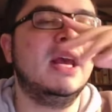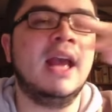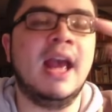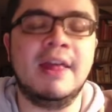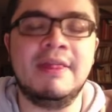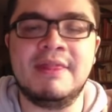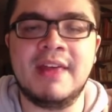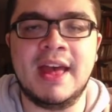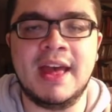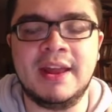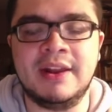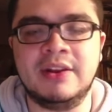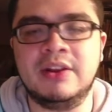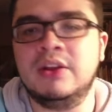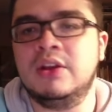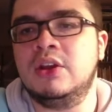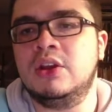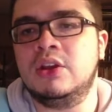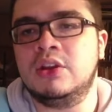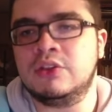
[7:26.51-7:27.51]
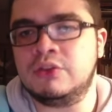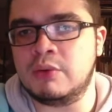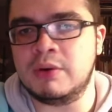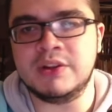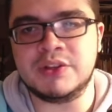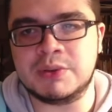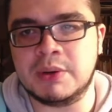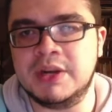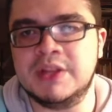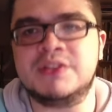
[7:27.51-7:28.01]
And then twenty
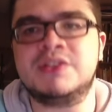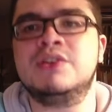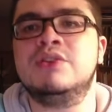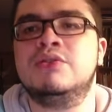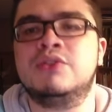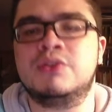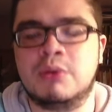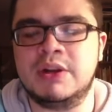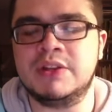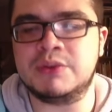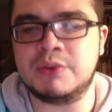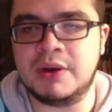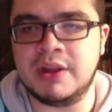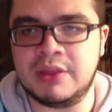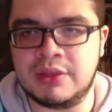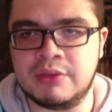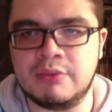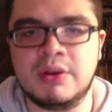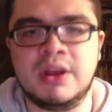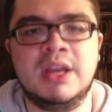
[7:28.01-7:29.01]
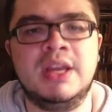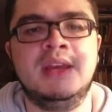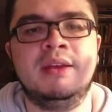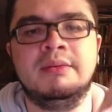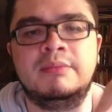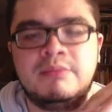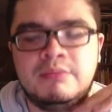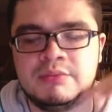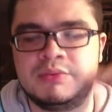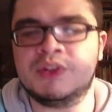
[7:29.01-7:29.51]
twenty-two, twenty twenty-three, he
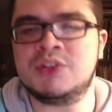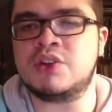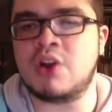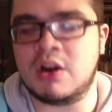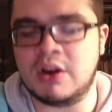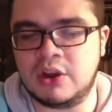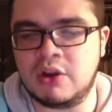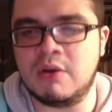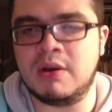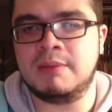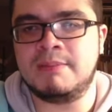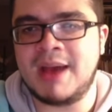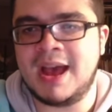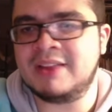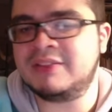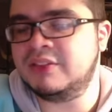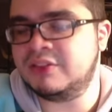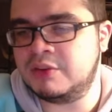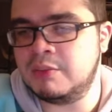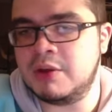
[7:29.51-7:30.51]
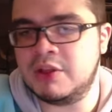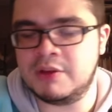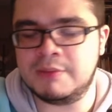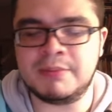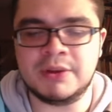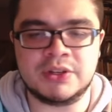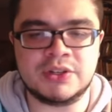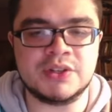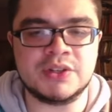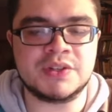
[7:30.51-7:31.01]
started going back to some other
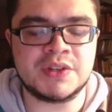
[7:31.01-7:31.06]
pitches.